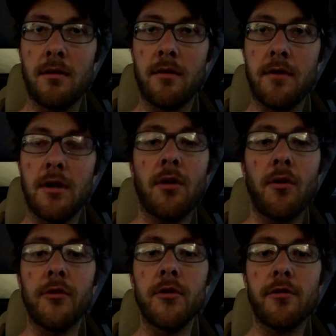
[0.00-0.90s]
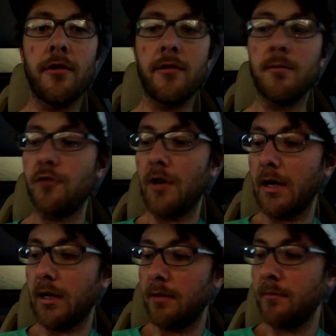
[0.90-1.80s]
The vehicle will do a system
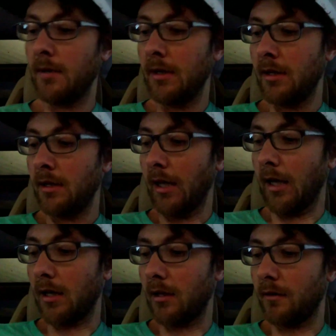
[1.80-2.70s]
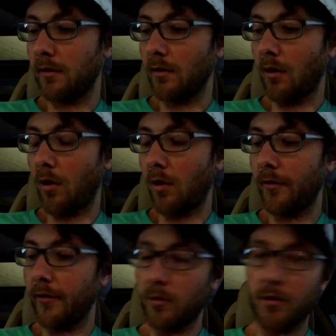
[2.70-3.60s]
check, and all
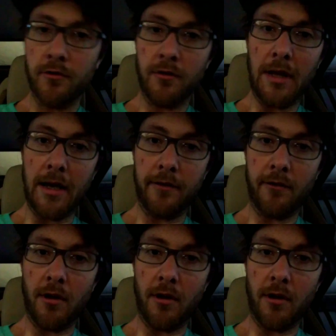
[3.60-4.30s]
the orange lights,